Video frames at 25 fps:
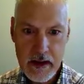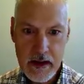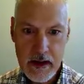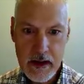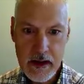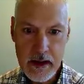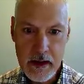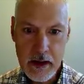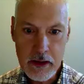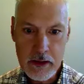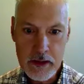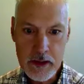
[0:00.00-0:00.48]

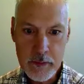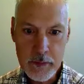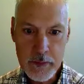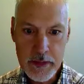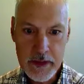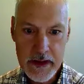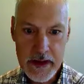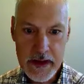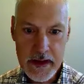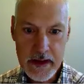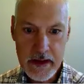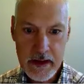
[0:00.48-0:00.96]
and I'll
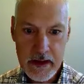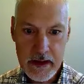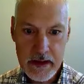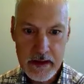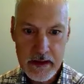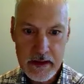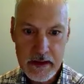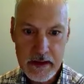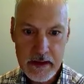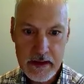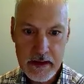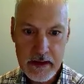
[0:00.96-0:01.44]
complete
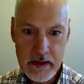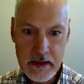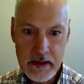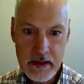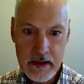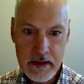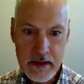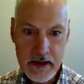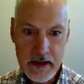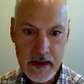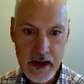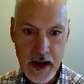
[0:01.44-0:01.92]

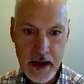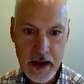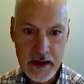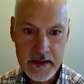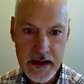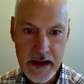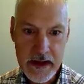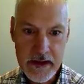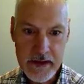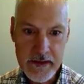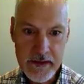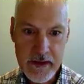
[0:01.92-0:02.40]
the
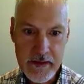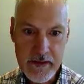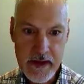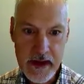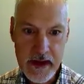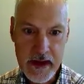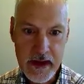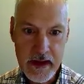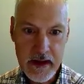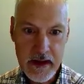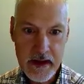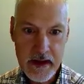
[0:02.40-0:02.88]
octets of
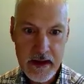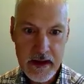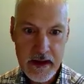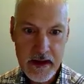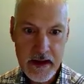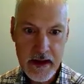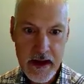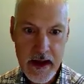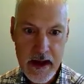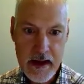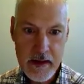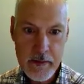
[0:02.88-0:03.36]
the
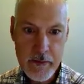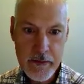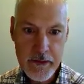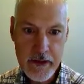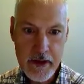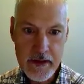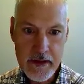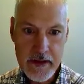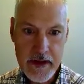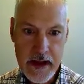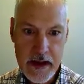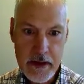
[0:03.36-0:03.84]
atoms
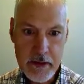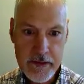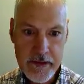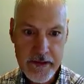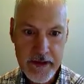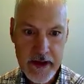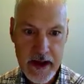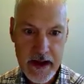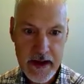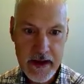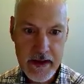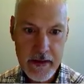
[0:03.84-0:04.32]
on the
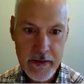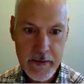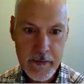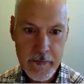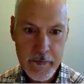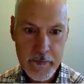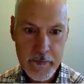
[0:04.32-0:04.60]
outside.